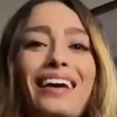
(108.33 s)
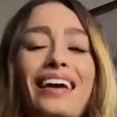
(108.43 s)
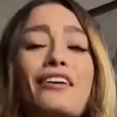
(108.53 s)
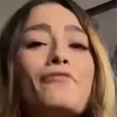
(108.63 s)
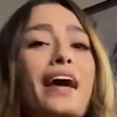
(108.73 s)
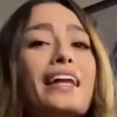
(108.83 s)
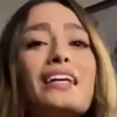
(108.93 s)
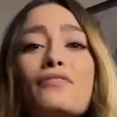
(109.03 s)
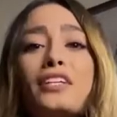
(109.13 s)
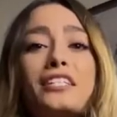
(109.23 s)
If any
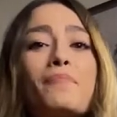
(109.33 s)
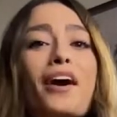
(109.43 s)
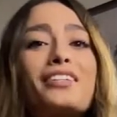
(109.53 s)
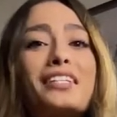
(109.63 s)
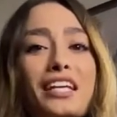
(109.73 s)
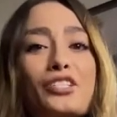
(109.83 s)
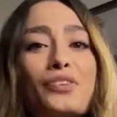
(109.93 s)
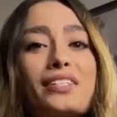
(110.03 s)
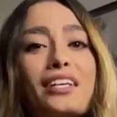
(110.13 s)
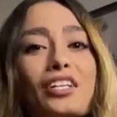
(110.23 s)
of this sparked an
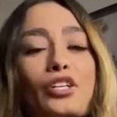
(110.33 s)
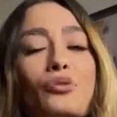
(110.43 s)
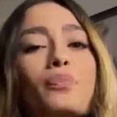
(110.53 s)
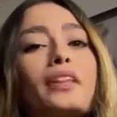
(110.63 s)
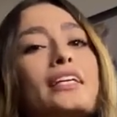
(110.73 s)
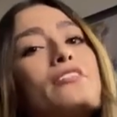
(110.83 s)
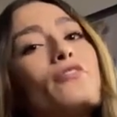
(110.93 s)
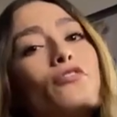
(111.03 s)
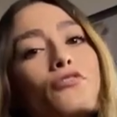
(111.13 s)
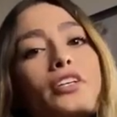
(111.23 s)
interest in you, please
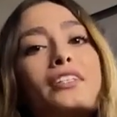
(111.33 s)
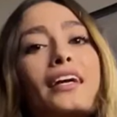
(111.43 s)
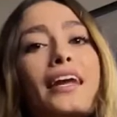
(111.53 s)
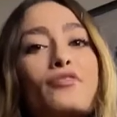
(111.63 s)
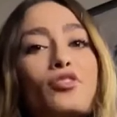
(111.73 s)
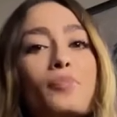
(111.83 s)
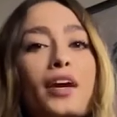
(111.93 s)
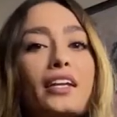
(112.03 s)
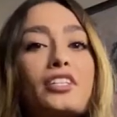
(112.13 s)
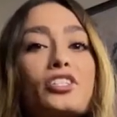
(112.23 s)
feel free to connect with me
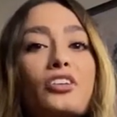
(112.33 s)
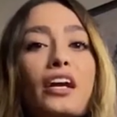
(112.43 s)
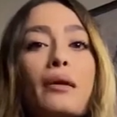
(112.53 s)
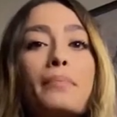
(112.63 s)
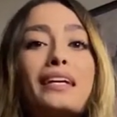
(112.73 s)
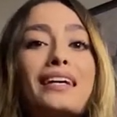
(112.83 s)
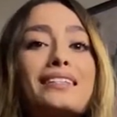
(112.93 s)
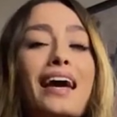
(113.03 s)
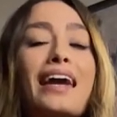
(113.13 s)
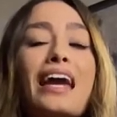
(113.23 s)
on Instagram because
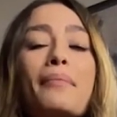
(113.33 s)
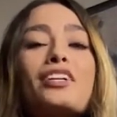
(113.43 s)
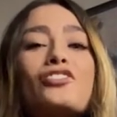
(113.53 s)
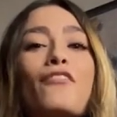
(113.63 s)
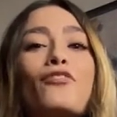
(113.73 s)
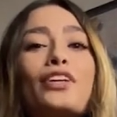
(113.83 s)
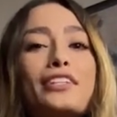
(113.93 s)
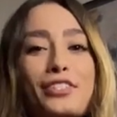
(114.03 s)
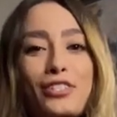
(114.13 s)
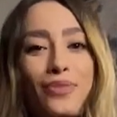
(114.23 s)
I am a shuffle
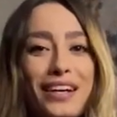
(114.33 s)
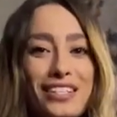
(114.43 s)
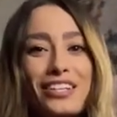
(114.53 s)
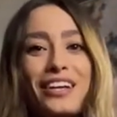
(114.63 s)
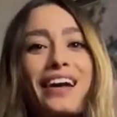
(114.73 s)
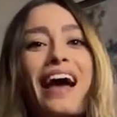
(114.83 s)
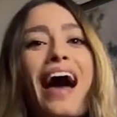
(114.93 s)
instructor.